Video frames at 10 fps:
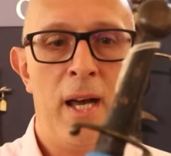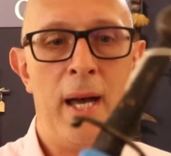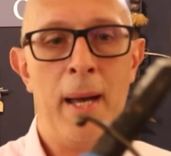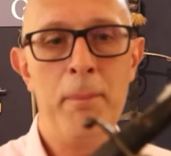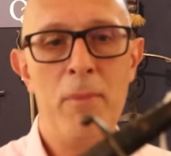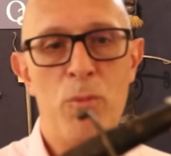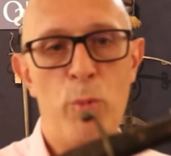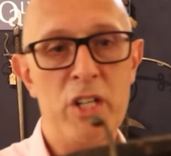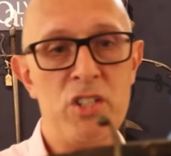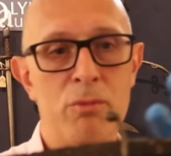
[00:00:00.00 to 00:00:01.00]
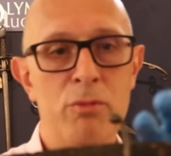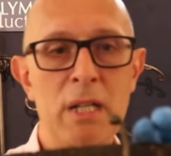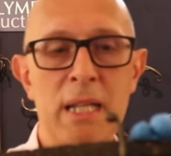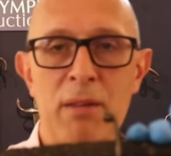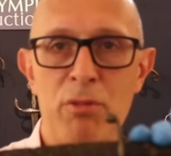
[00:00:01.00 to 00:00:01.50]
um, which
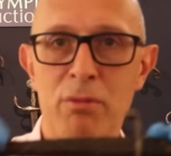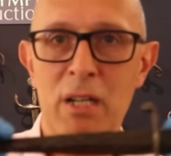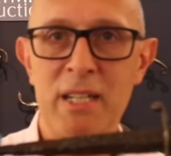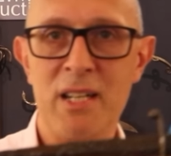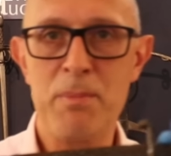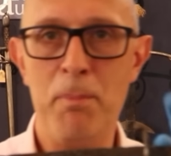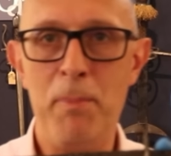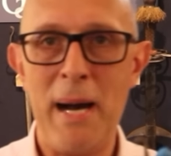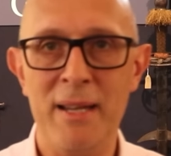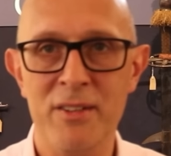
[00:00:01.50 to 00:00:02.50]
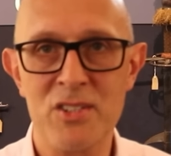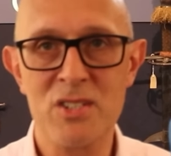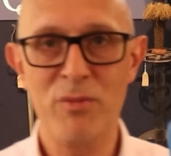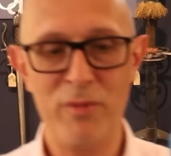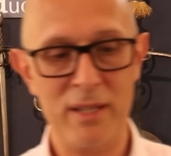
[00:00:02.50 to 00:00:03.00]
really give a really nice
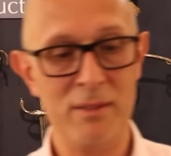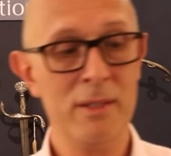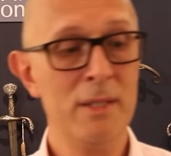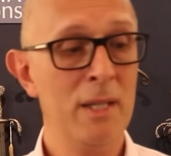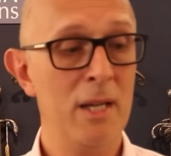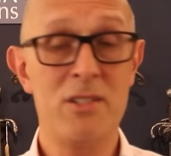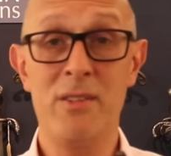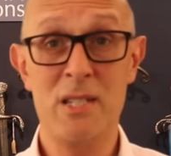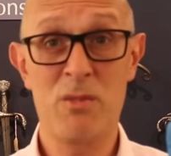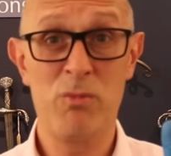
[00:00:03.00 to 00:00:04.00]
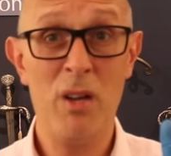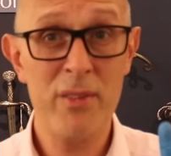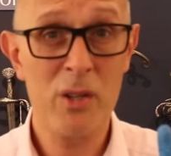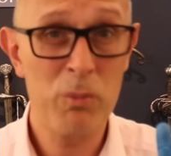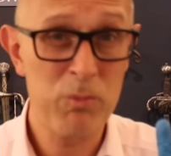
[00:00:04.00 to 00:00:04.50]
balanced feel uh, to this
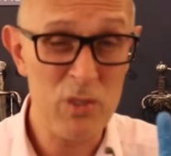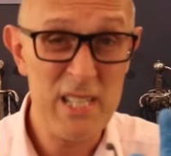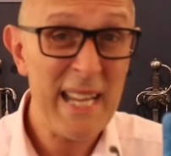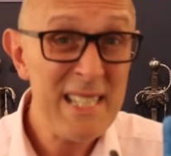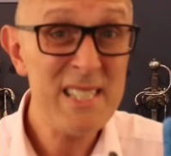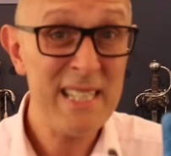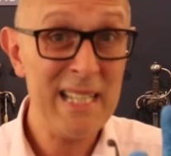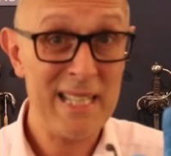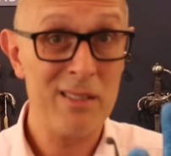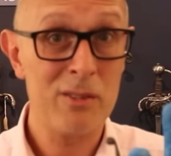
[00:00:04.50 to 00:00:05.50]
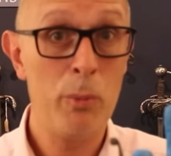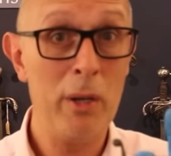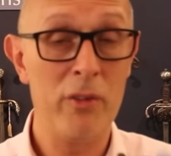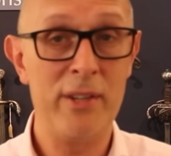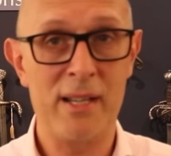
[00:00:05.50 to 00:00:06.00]
rather dainty little
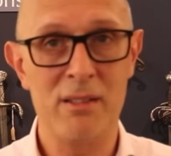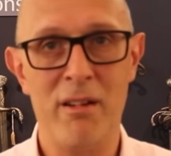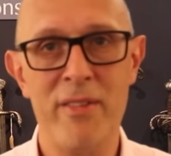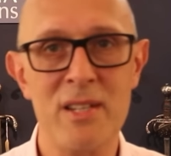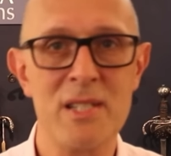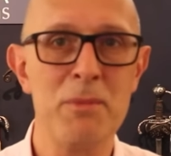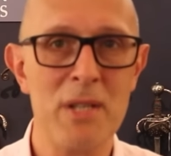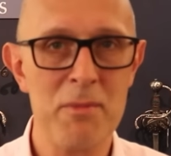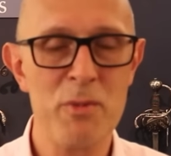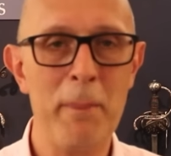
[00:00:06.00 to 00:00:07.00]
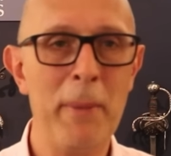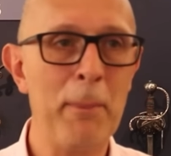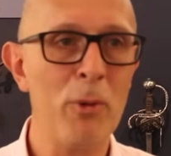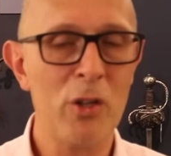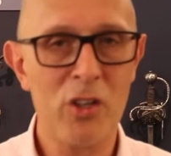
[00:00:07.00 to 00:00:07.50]
Quillon dagger. Now, I think sometimes when
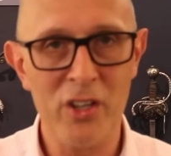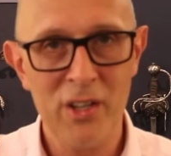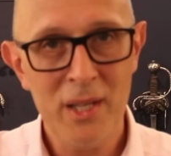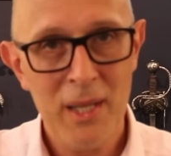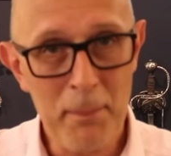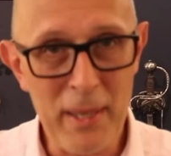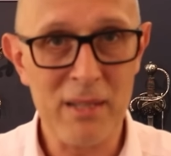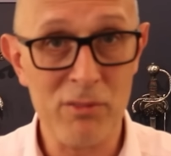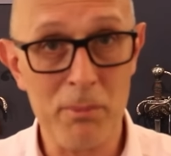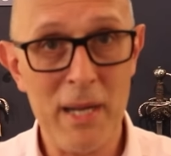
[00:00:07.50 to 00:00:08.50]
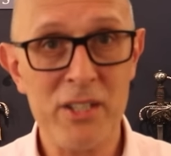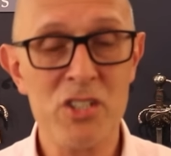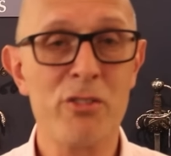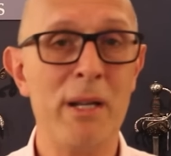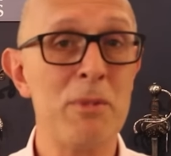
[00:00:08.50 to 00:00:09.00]
people look at medieval
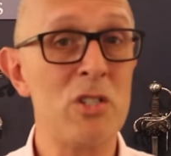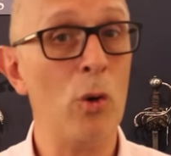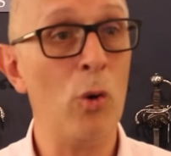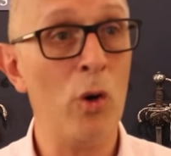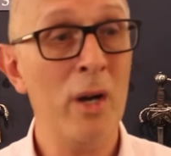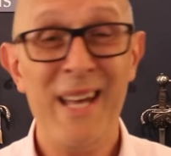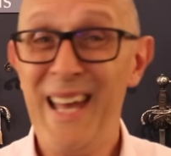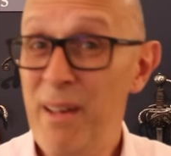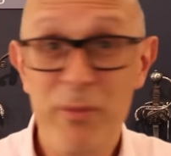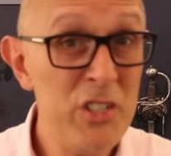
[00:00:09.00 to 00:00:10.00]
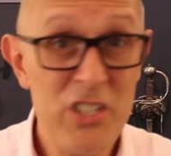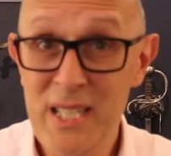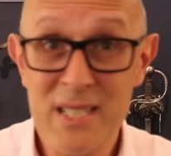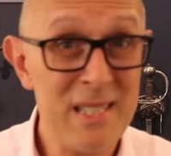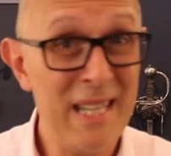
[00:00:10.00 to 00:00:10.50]
manuscripts or
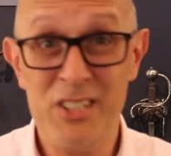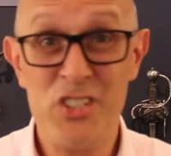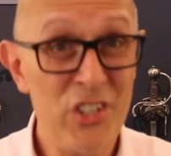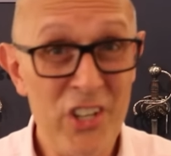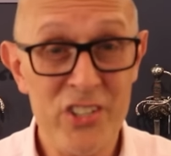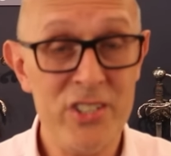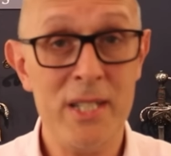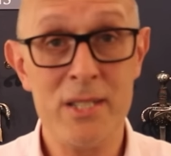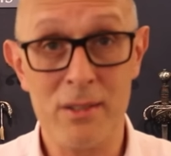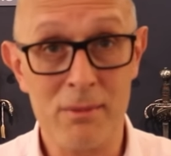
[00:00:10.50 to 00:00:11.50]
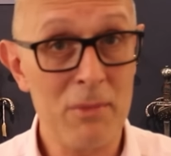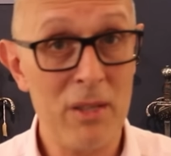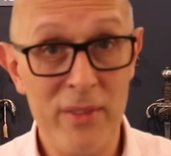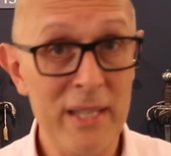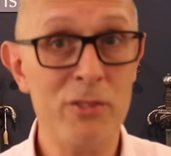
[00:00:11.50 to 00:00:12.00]
effigies in churches and
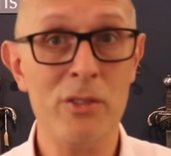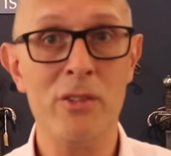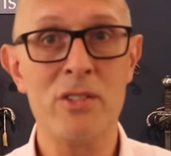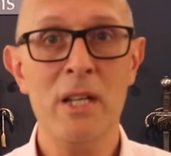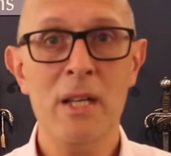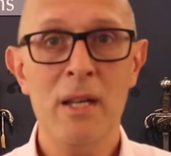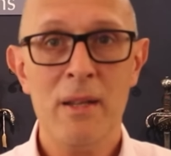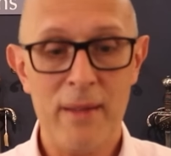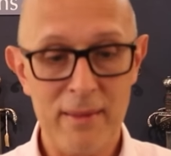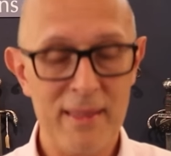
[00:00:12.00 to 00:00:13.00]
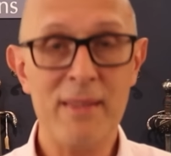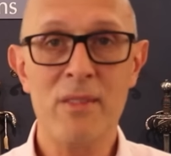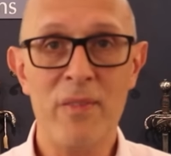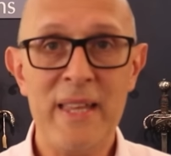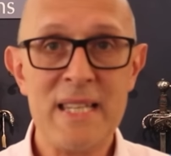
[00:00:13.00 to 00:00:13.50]
cathedrals, they think
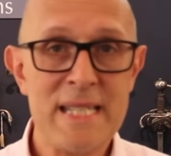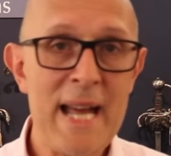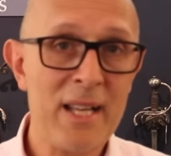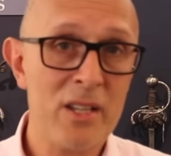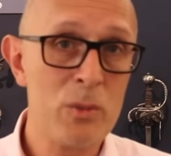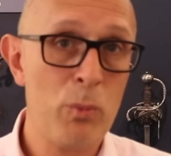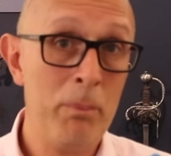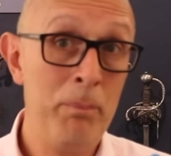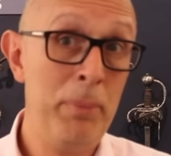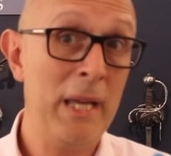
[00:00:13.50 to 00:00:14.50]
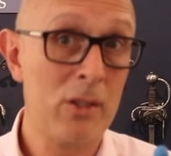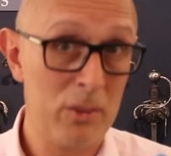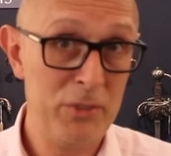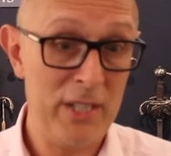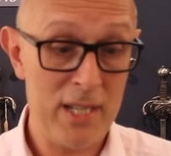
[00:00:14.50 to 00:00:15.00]
that these daggers were big
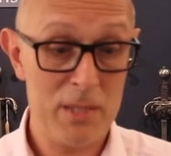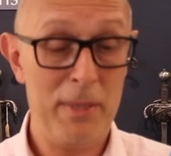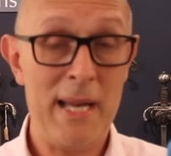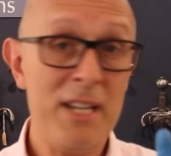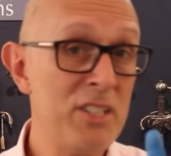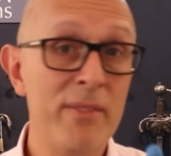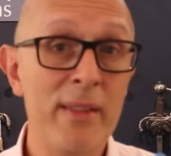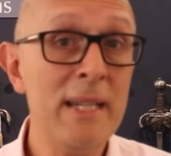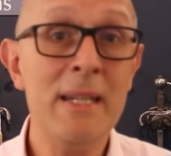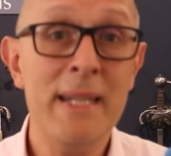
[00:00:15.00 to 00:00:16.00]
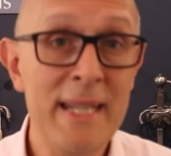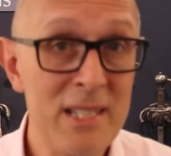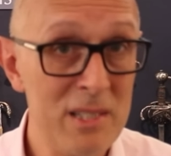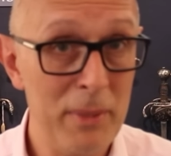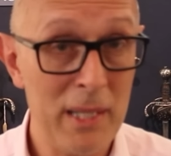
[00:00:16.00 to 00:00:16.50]
objects, but actually they didn't
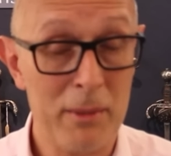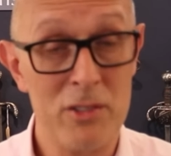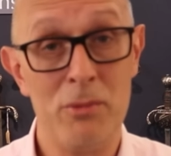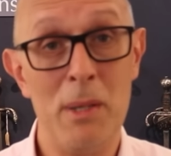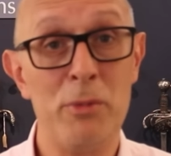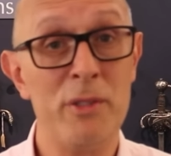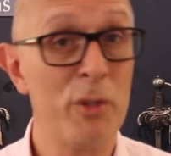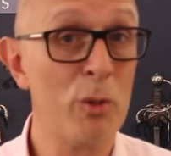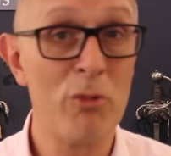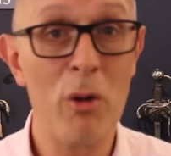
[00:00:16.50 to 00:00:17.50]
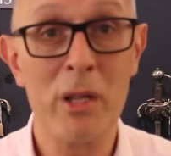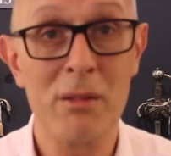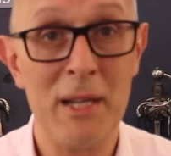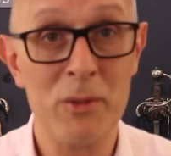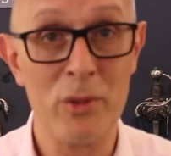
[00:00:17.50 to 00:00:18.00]
need to be, because remember, if you're rolling
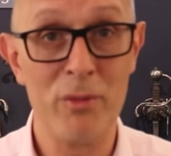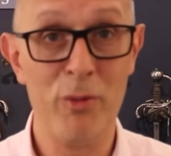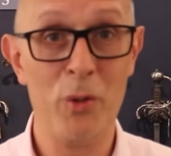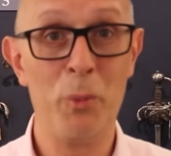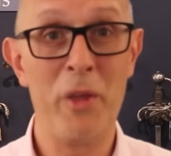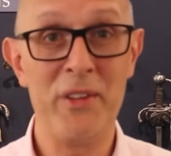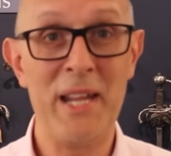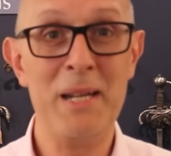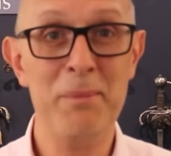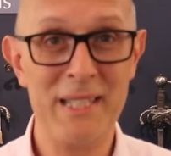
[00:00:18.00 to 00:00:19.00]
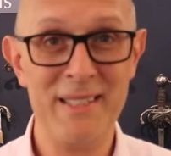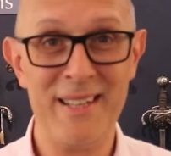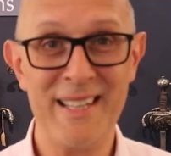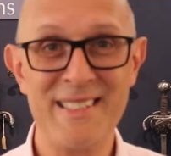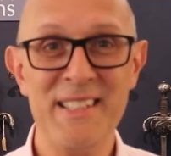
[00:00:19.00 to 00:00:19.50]
around on the floor with an enemy
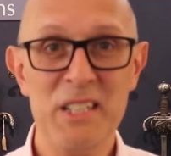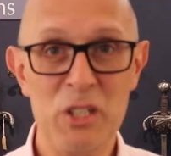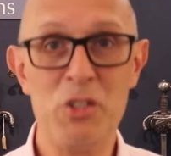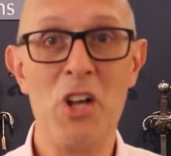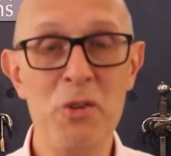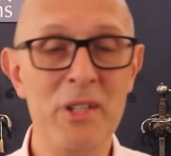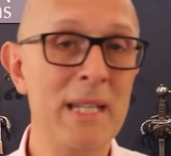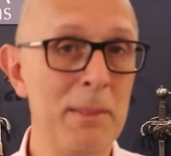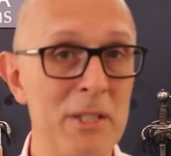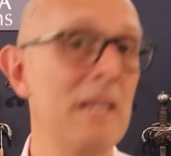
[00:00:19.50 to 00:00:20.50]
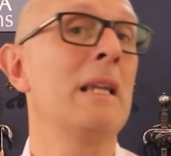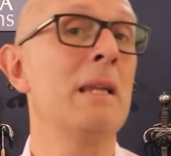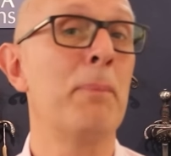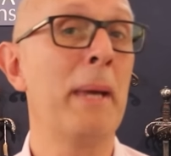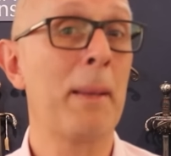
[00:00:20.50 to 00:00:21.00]
knight, you don't need a
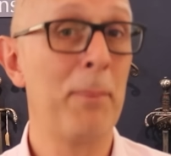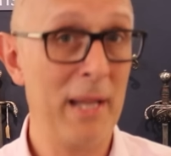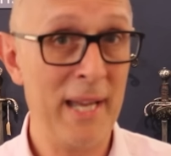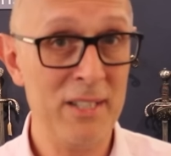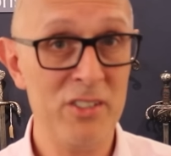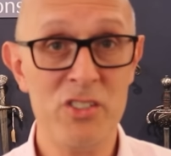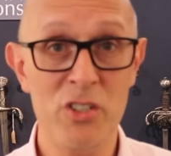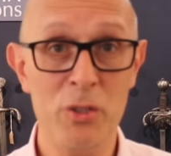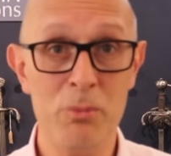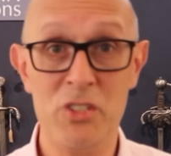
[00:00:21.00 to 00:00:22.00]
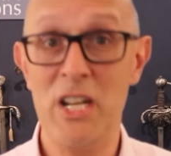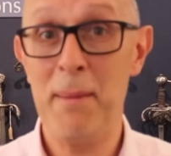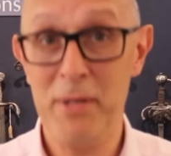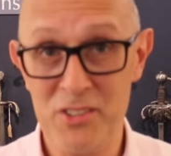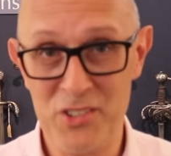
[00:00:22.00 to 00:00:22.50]
particularly big blade to
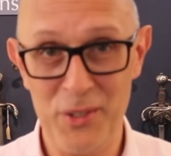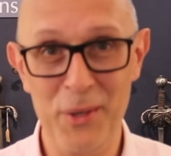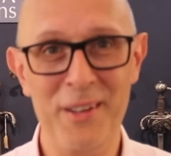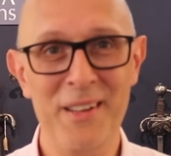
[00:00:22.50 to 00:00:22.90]
jam into